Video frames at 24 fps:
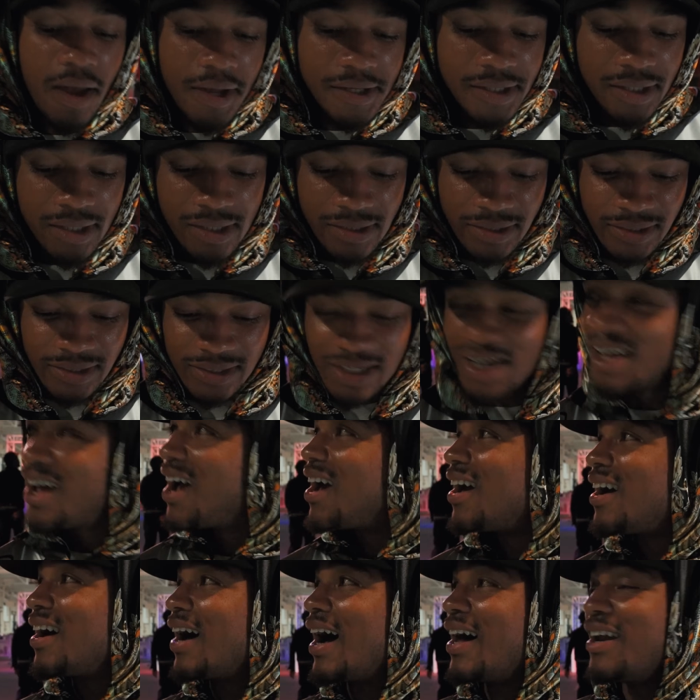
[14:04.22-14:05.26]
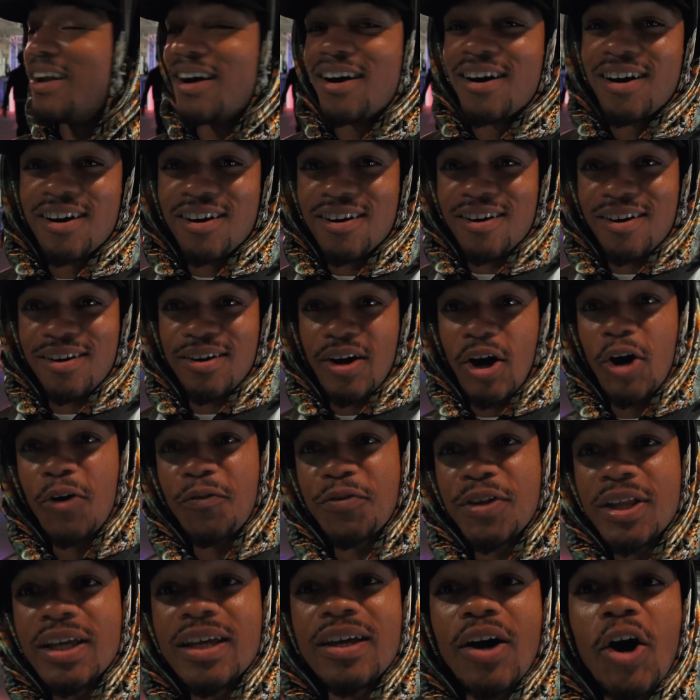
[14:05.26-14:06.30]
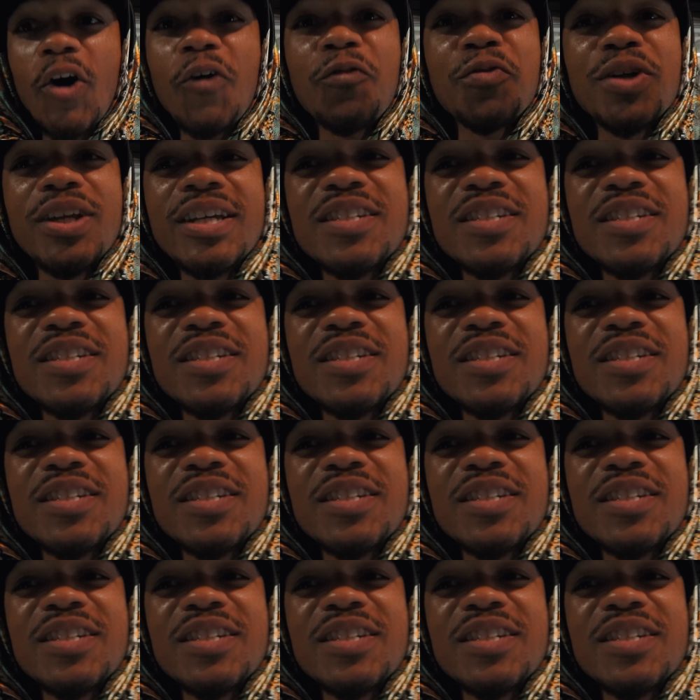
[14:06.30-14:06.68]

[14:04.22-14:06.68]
in here. You can't even hear. I know. Hopefully, hopefully